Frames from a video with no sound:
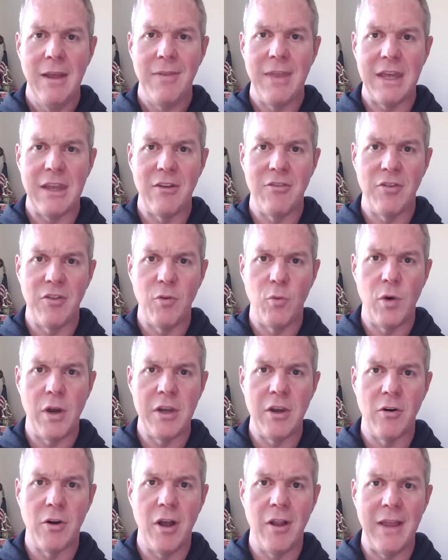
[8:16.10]
That gets you the
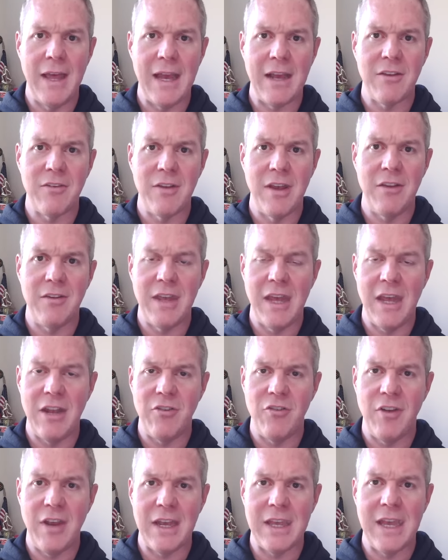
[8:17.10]
one-year All Access at
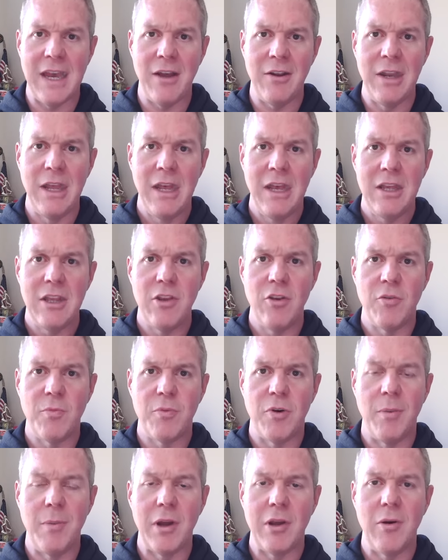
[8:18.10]
checkout. Use
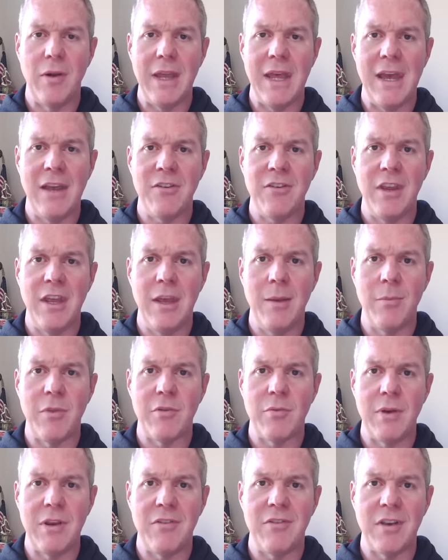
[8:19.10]
promo code S M
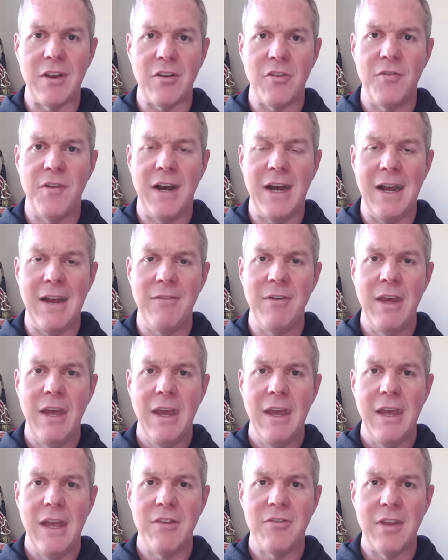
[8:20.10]
three sixty-five.
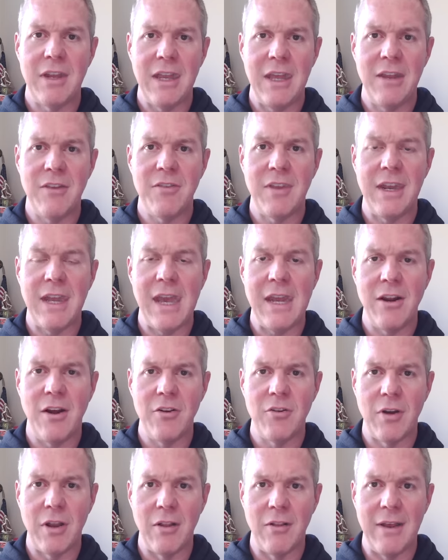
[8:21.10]
It's an instant eight
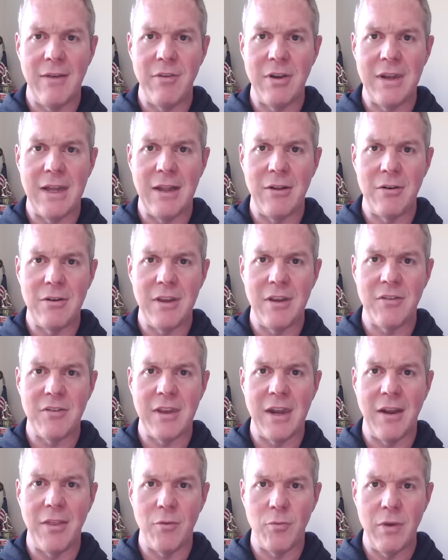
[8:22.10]
hundred eleven dollar
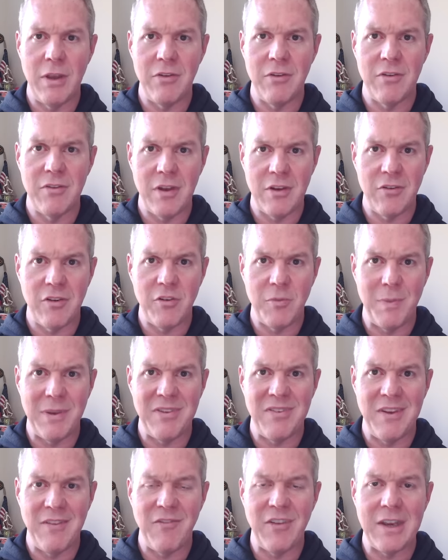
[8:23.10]
discount. The reason such a
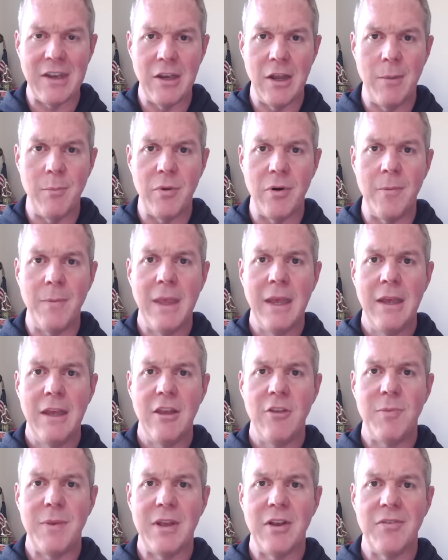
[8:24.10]
specific number
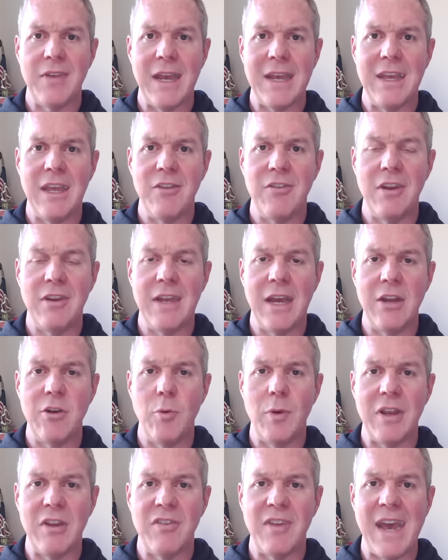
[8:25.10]
is because that gets it down
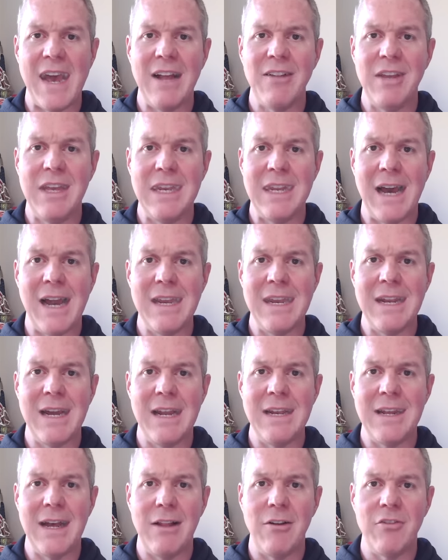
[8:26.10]
to exactly
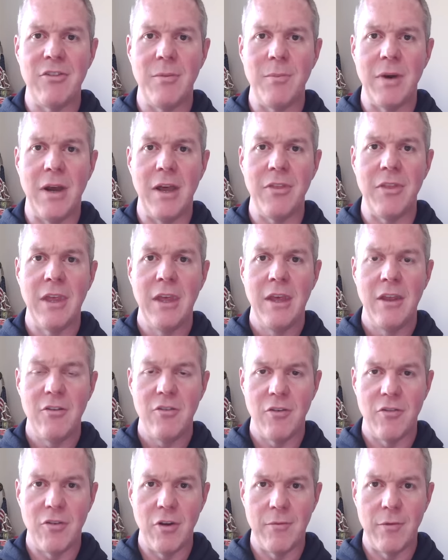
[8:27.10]
ninety-nine dollars a month,
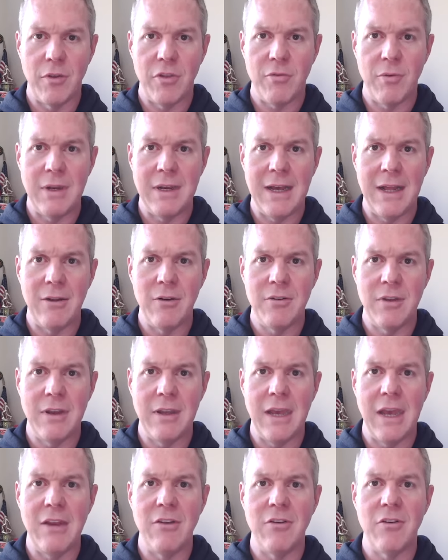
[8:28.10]
just over three dollars a
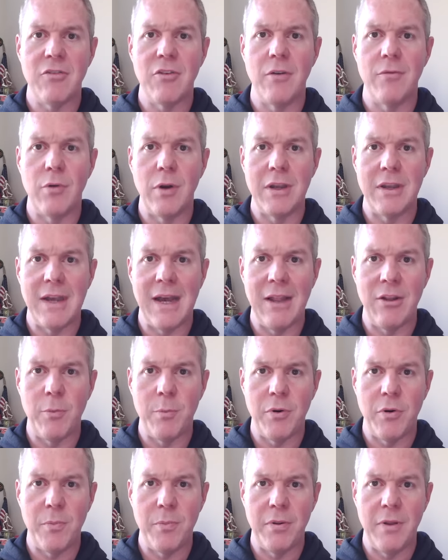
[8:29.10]
day, just over a dollar
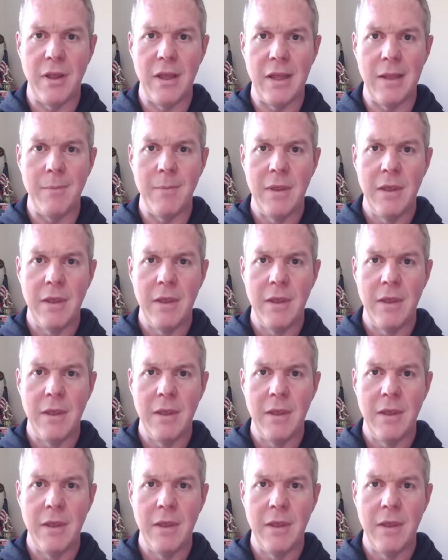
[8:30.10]
per play